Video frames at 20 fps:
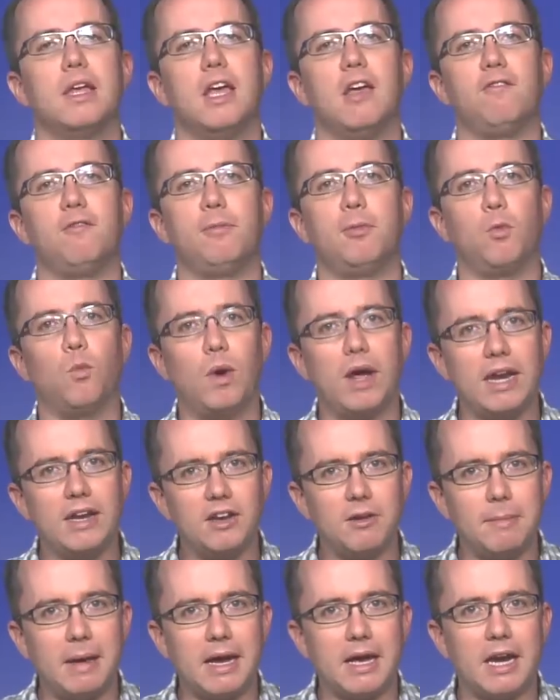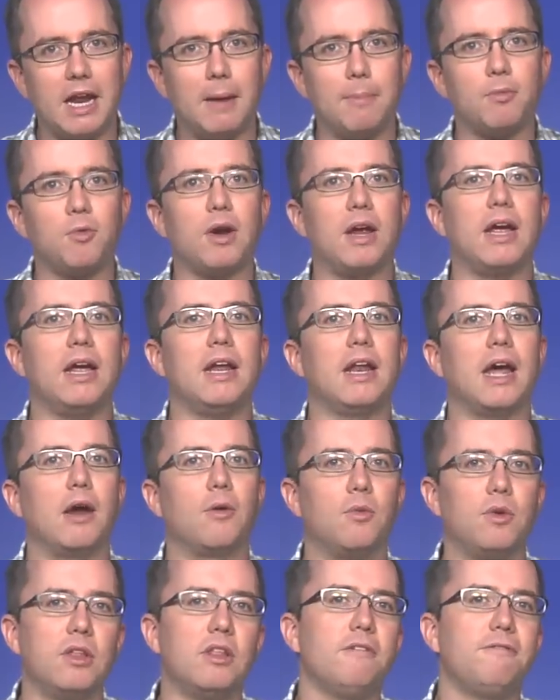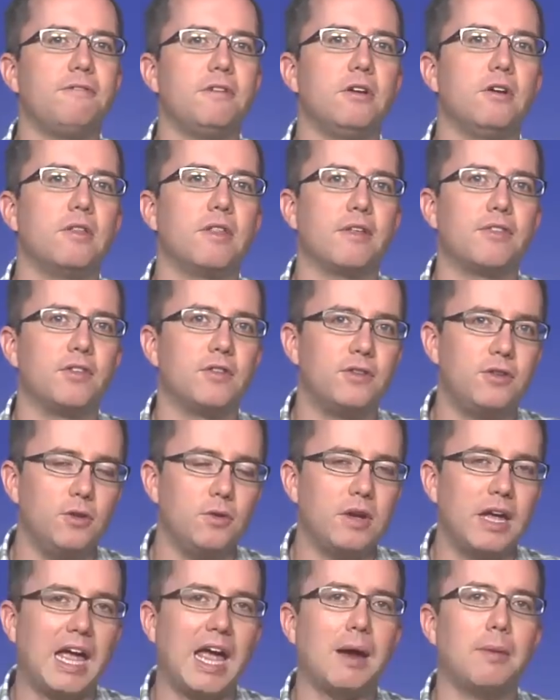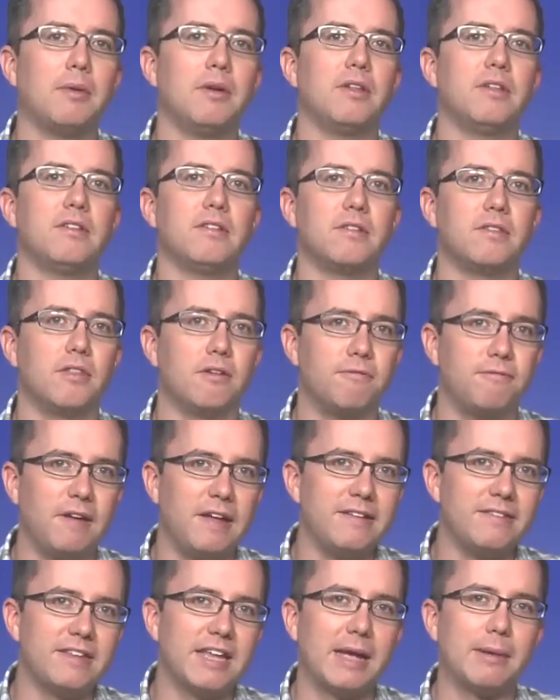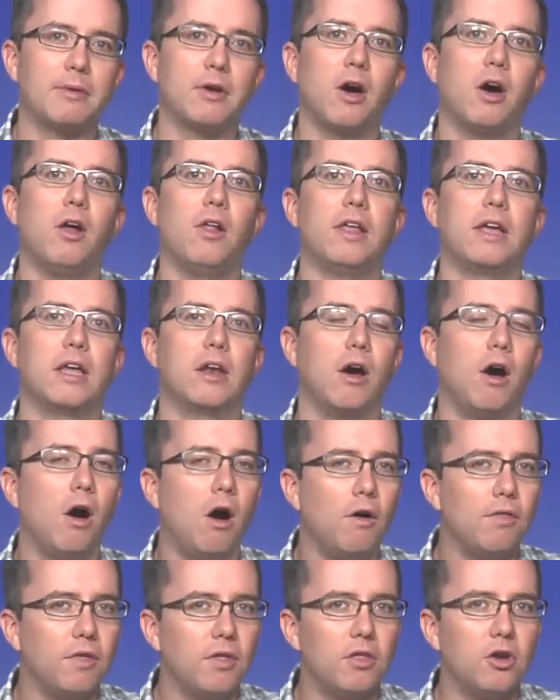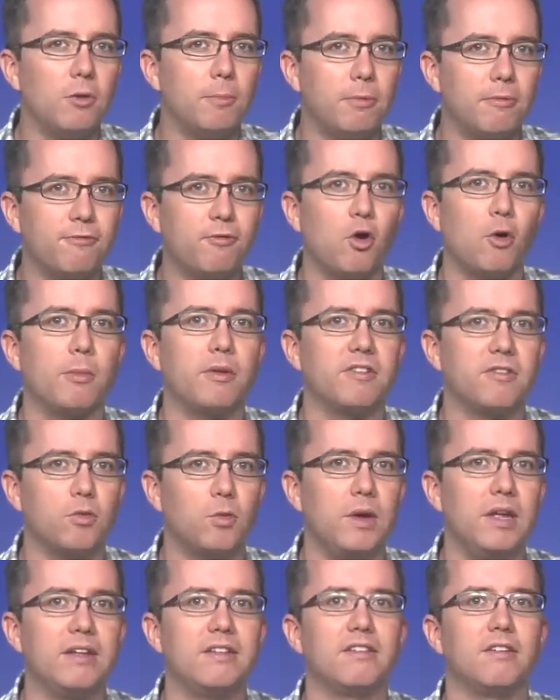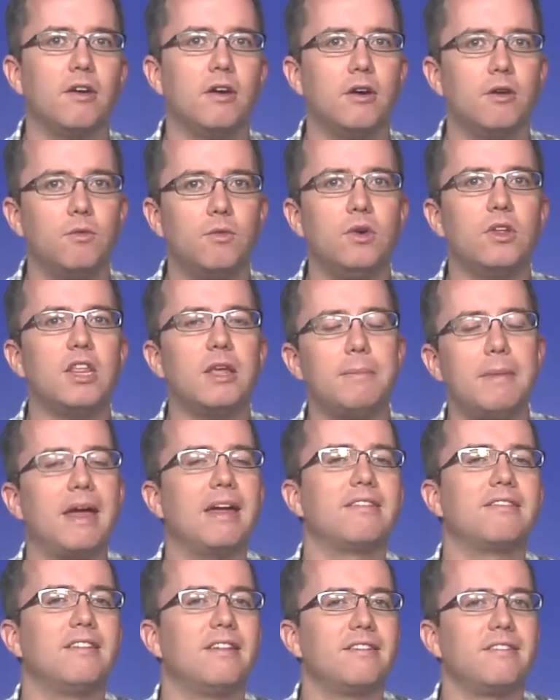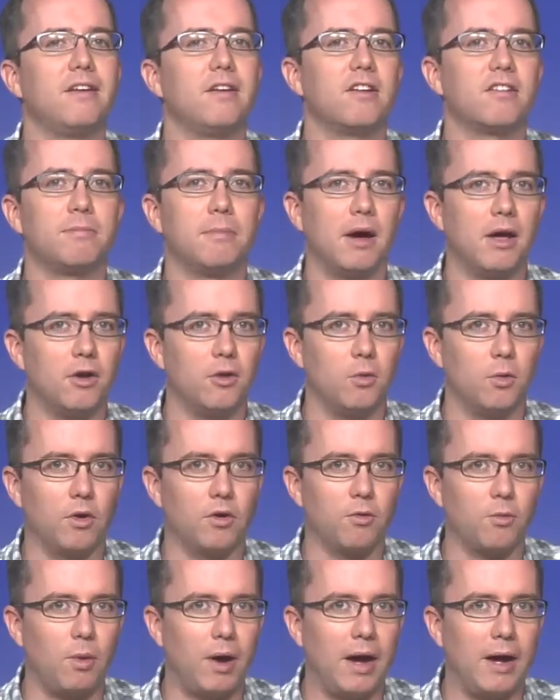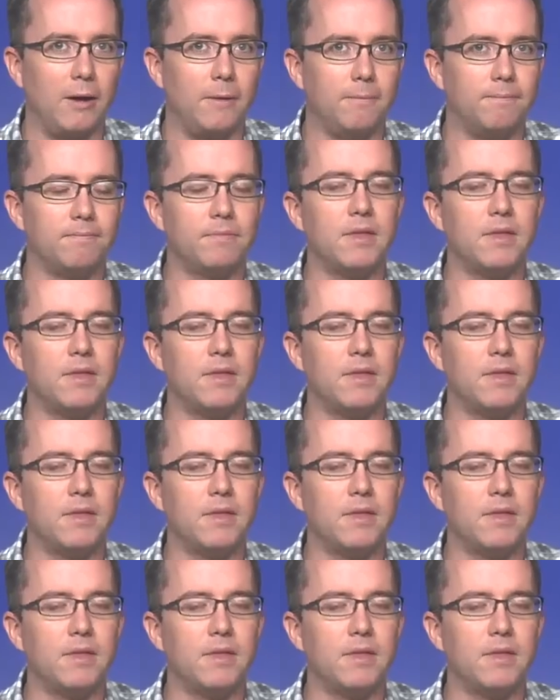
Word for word: If you've been waiting to make an upgrade, I really feel that the two cameras, the FaceTime calling, and all the little performance tweaks really makes this year's model worthwhile.